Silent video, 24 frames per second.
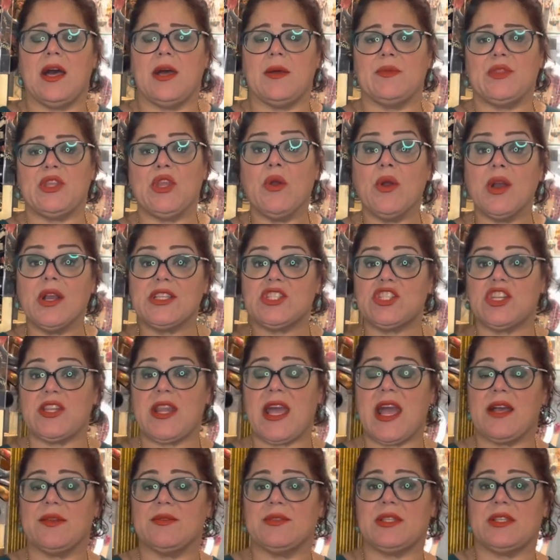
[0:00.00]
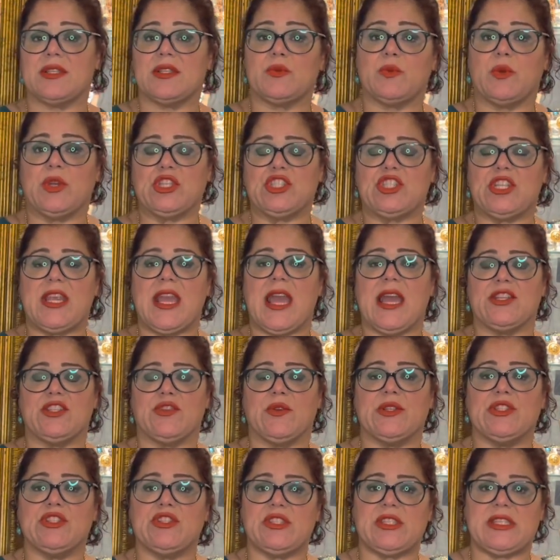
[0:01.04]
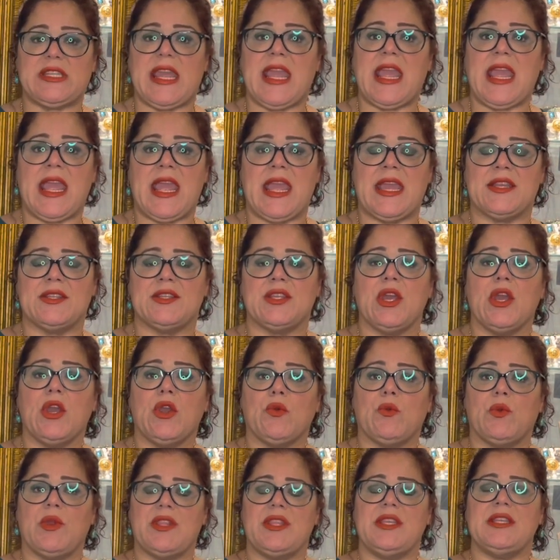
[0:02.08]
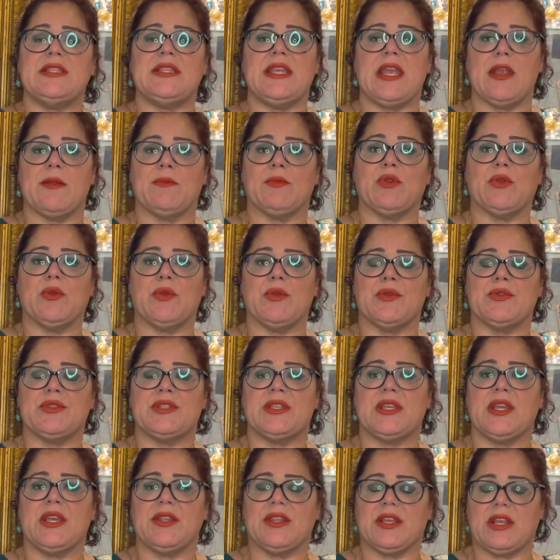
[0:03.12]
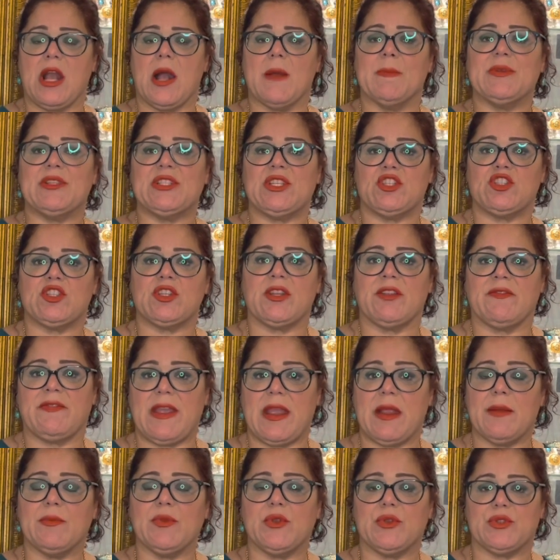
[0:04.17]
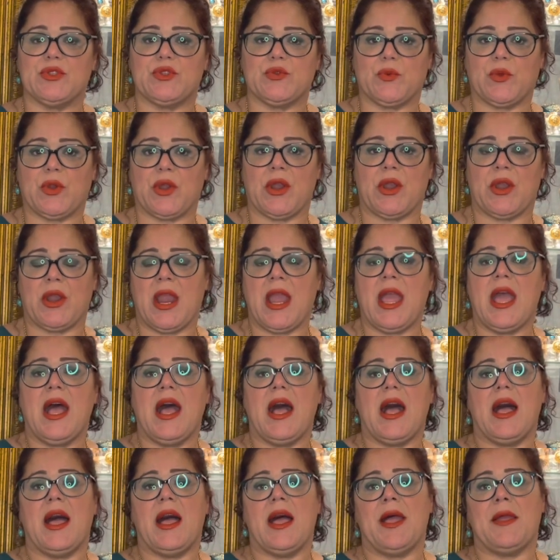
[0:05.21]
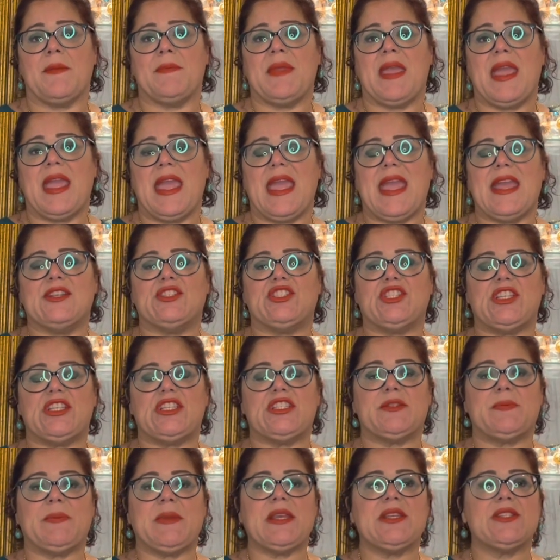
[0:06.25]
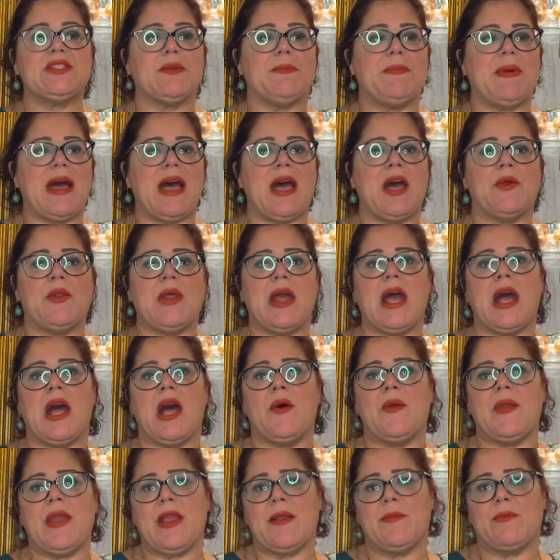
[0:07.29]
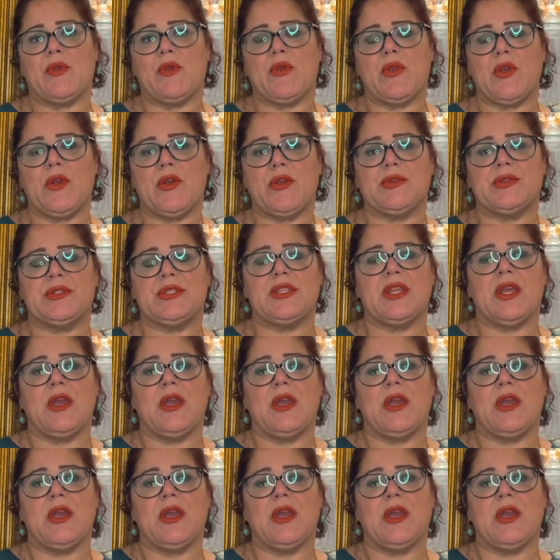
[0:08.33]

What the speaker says: the auction houses, where she had to understand where these emeralds, the composition of emeralds were. And she speaks about how emeralds